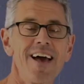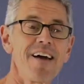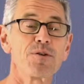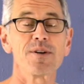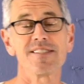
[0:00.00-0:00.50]
Hey
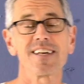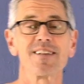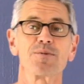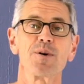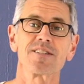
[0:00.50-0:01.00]
everyone, it's
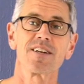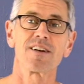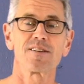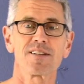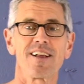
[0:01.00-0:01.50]
Nicholas Wilton at
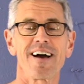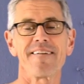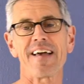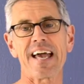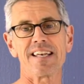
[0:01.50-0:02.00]
Art2Life,
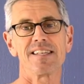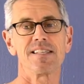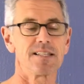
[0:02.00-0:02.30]
and